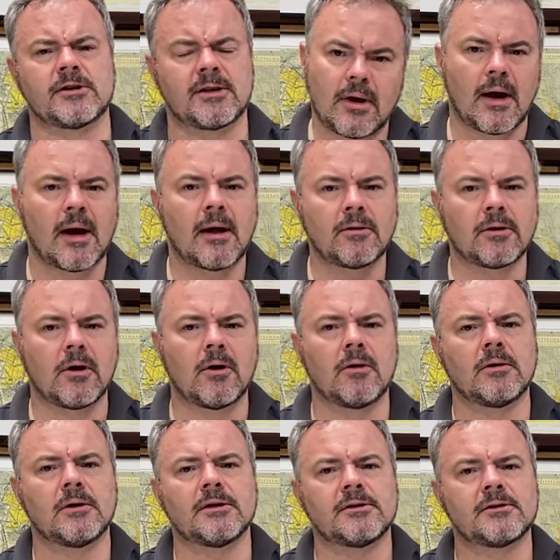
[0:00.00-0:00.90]
The
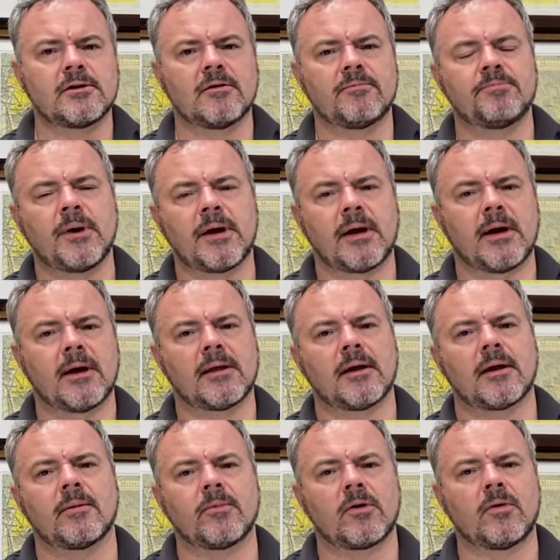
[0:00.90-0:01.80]
alcohol is sort of picking
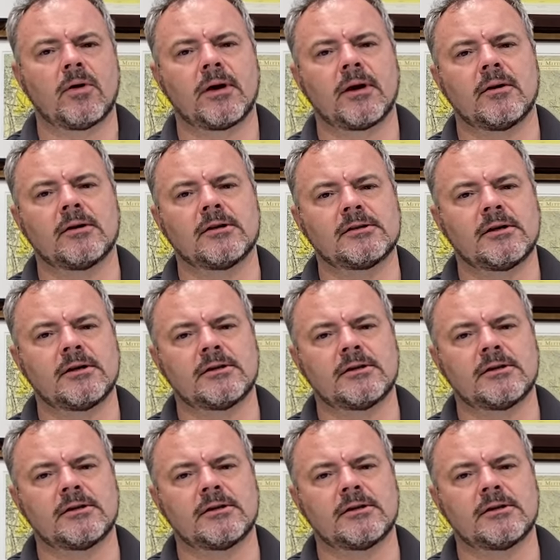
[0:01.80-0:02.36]
that up quite nicely.